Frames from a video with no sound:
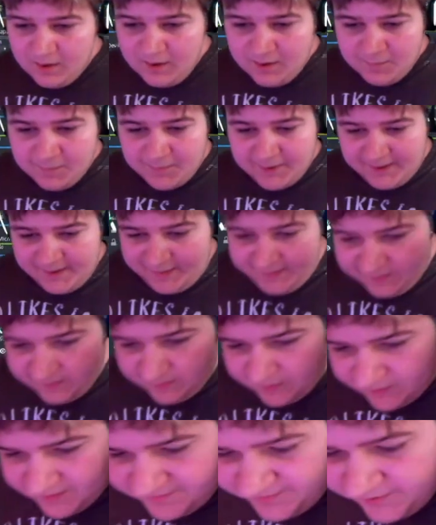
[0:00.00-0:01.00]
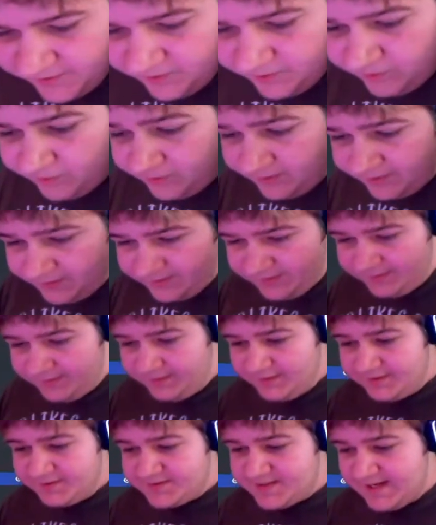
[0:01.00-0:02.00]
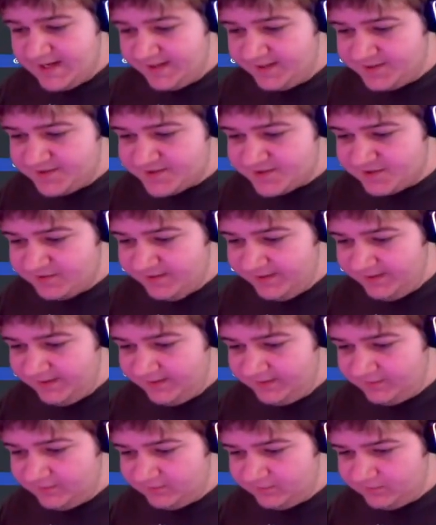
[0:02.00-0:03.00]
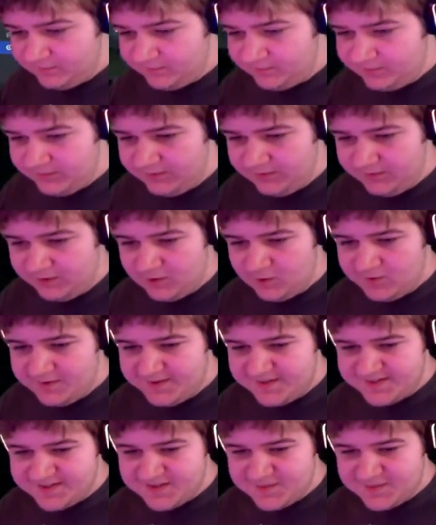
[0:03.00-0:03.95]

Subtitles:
But, you know, if you take your screen, you lower this a